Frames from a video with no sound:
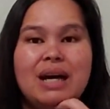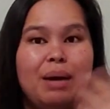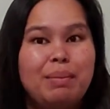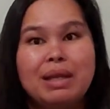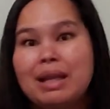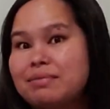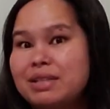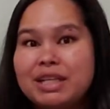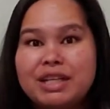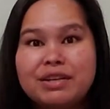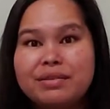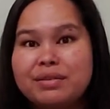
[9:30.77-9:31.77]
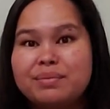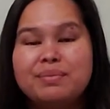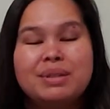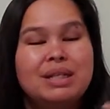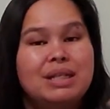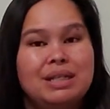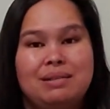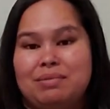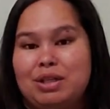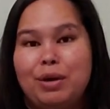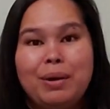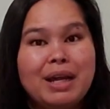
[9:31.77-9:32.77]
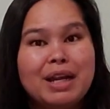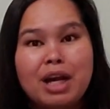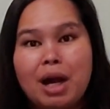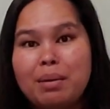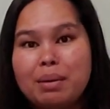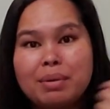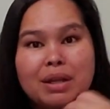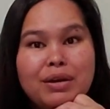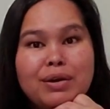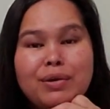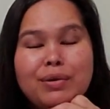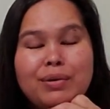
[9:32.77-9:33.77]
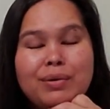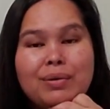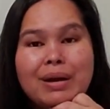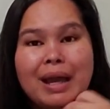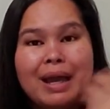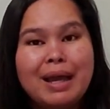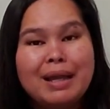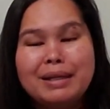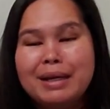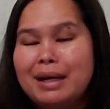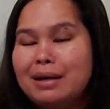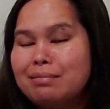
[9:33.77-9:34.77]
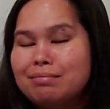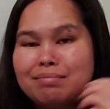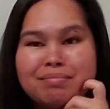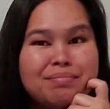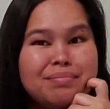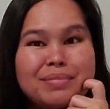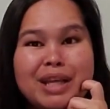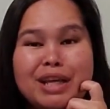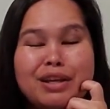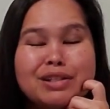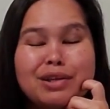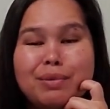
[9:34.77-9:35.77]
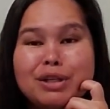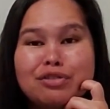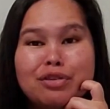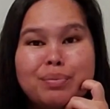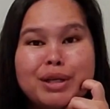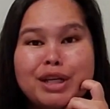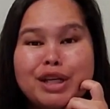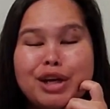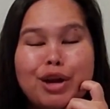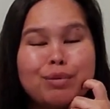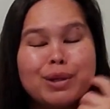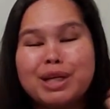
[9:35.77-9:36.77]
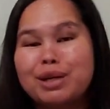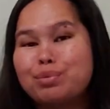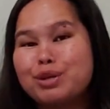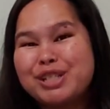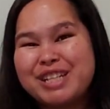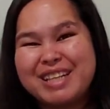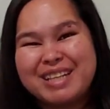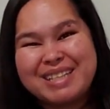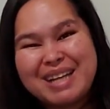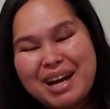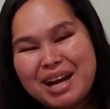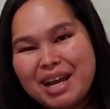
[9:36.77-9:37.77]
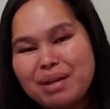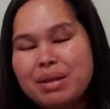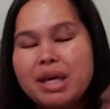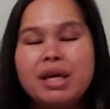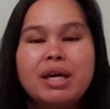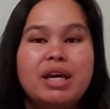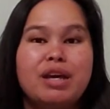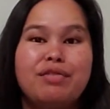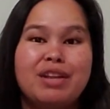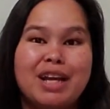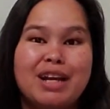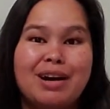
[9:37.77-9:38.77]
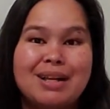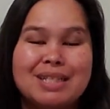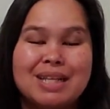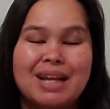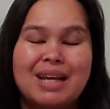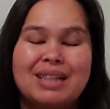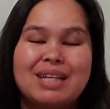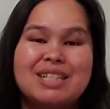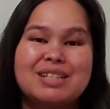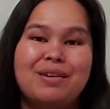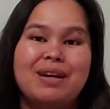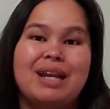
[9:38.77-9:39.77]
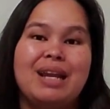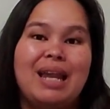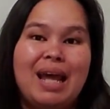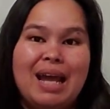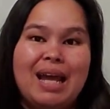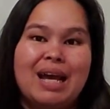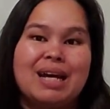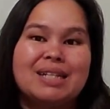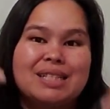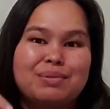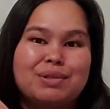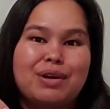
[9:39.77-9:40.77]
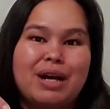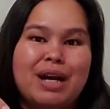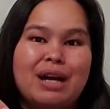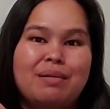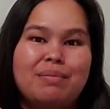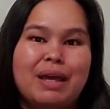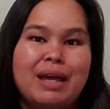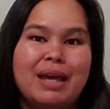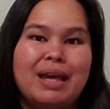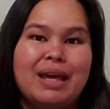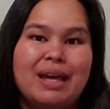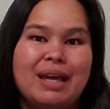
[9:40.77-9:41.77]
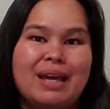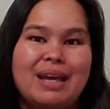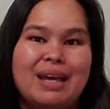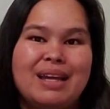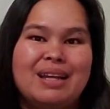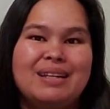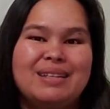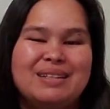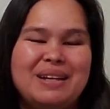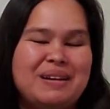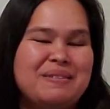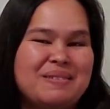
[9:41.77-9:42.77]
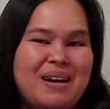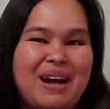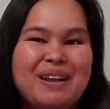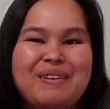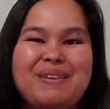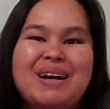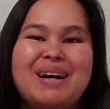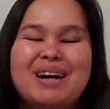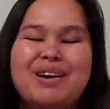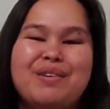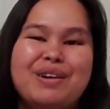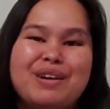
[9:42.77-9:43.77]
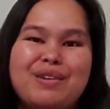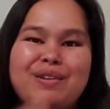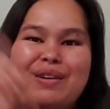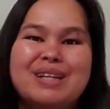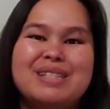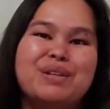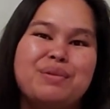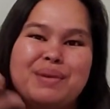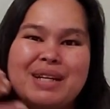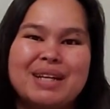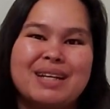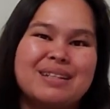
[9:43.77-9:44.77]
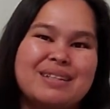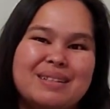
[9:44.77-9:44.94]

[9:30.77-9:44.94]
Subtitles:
I'd love to hear them. Go ahead and comment below. And yeah, thank you so much for being here. I really appreciate the time. If you like content like this, go ahead and like, subscribe, and yeah, aloha, oheho, until we meet again.